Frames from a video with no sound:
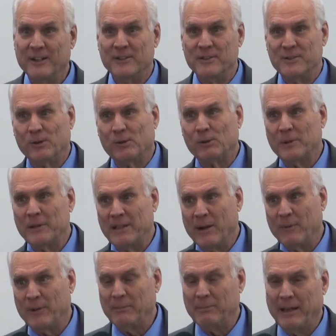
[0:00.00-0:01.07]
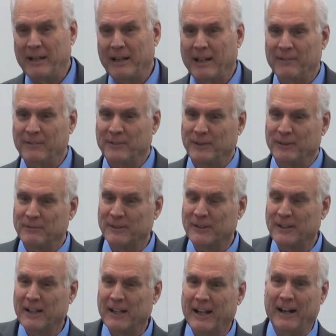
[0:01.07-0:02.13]
jewelry that we make out of silver.
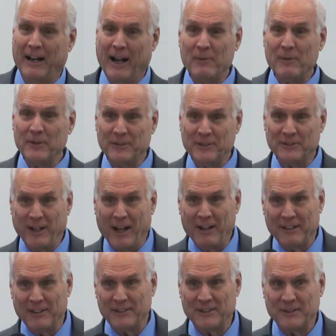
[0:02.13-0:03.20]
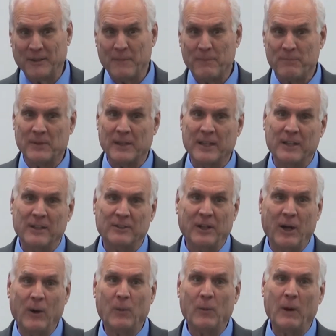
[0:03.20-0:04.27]
And I was astonished.
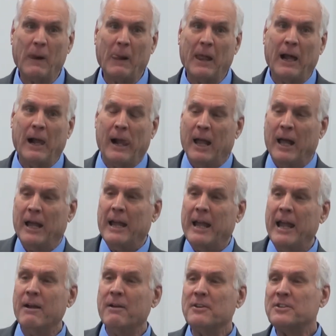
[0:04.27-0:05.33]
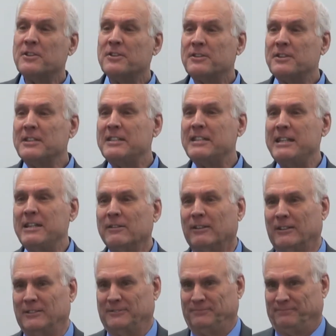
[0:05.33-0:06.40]
So here's the
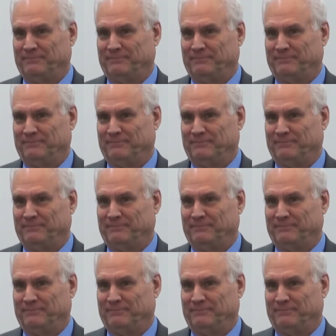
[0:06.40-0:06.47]
deal